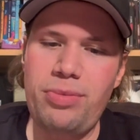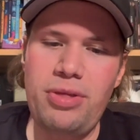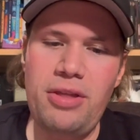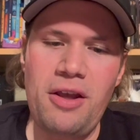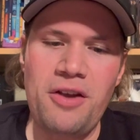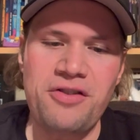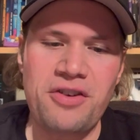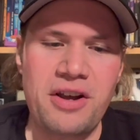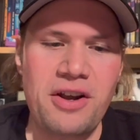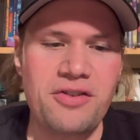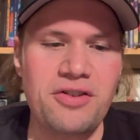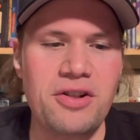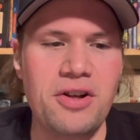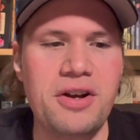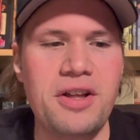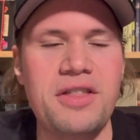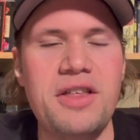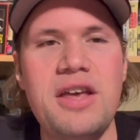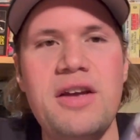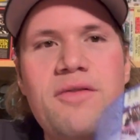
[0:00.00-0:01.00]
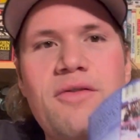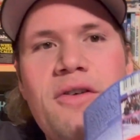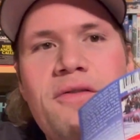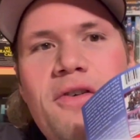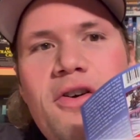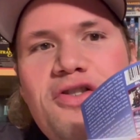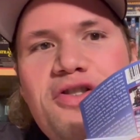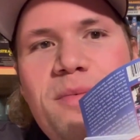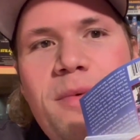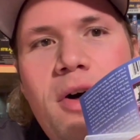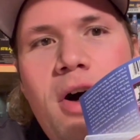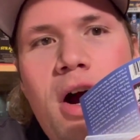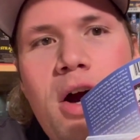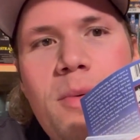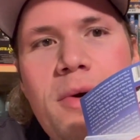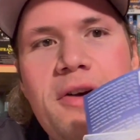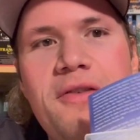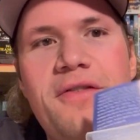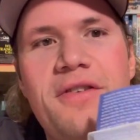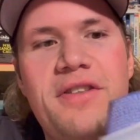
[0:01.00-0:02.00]
So here's a look at the reversible
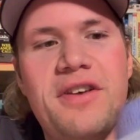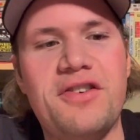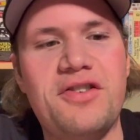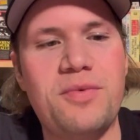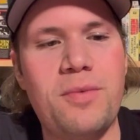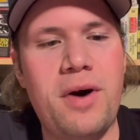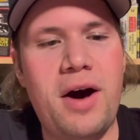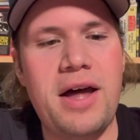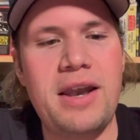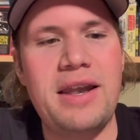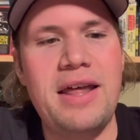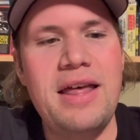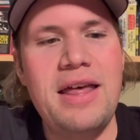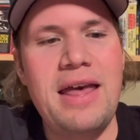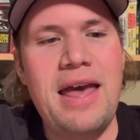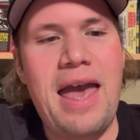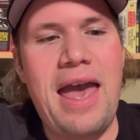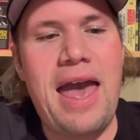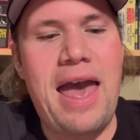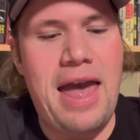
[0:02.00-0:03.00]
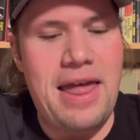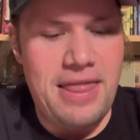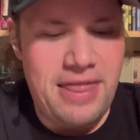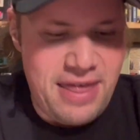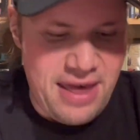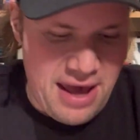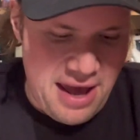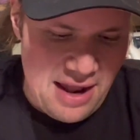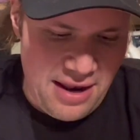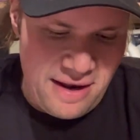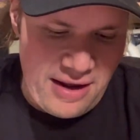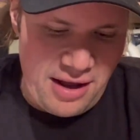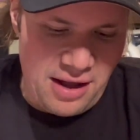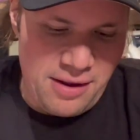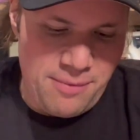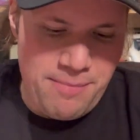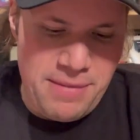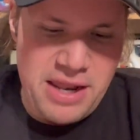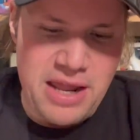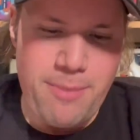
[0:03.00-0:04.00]
artwork for this one, and then
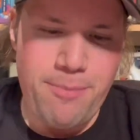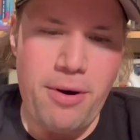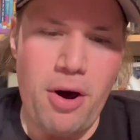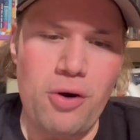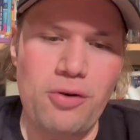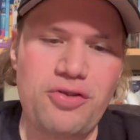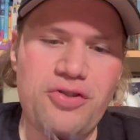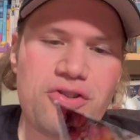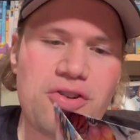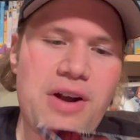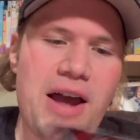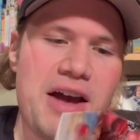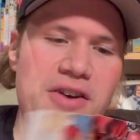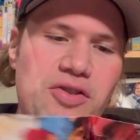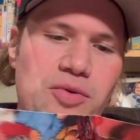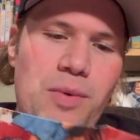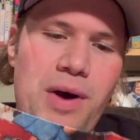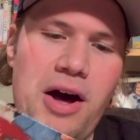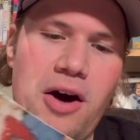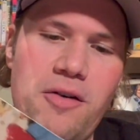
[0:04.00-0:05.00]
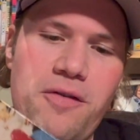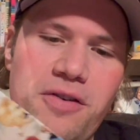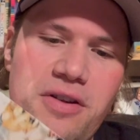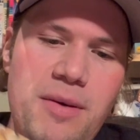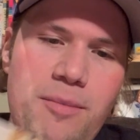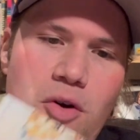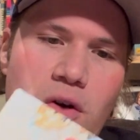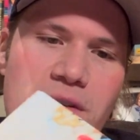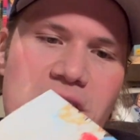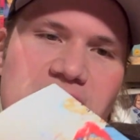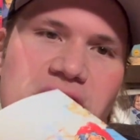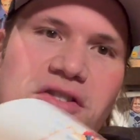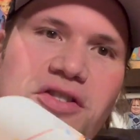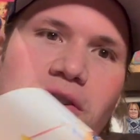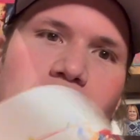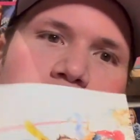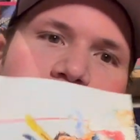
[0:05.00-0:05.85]
a mini poster as well for the movie. So it's cool,